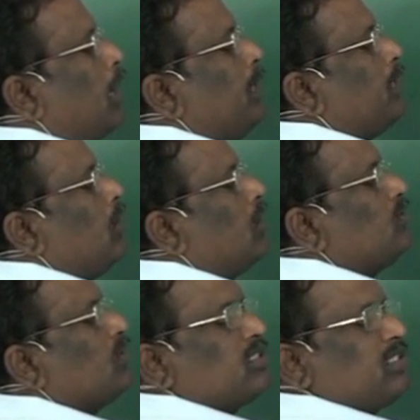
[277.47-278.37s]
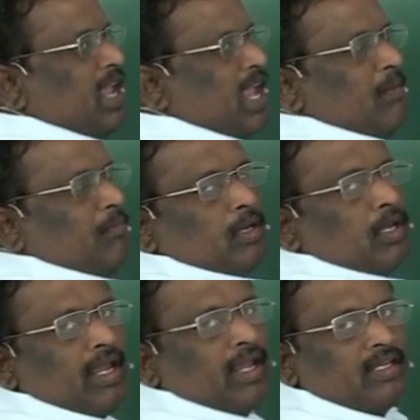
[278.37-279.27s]
orbitals with same
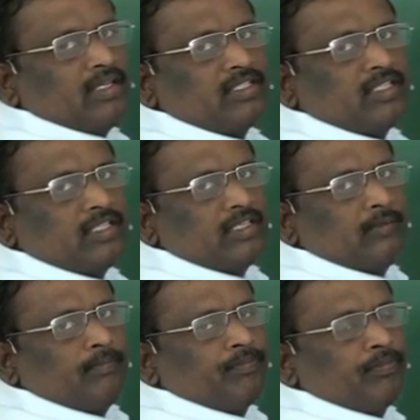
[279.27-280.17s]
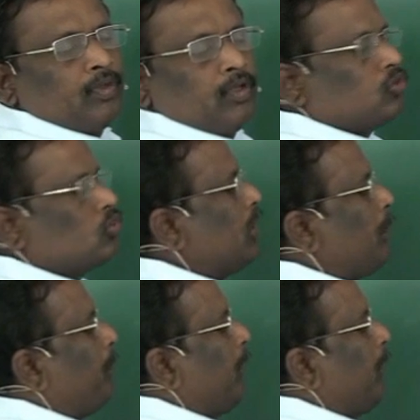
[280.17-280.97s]
energy. So the